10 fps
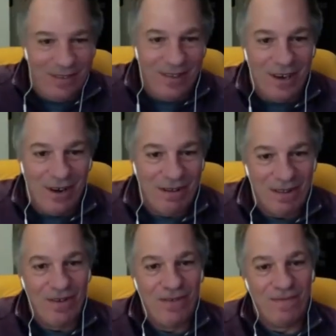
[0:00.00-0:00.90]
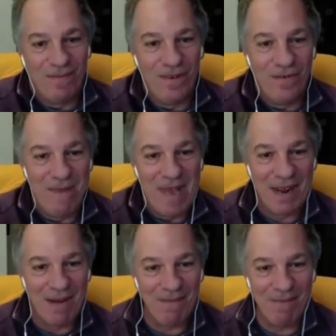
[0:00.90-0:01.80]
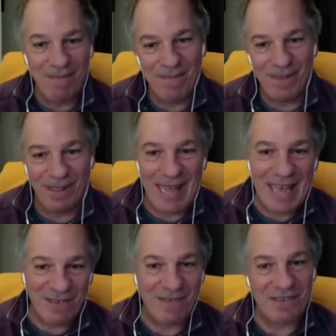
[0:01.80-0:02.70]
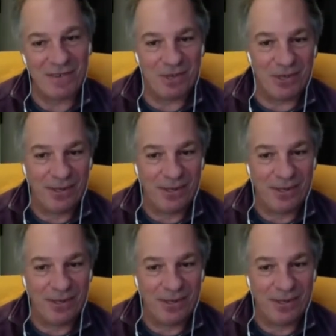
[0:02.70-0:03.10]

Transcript: you've made it less visible.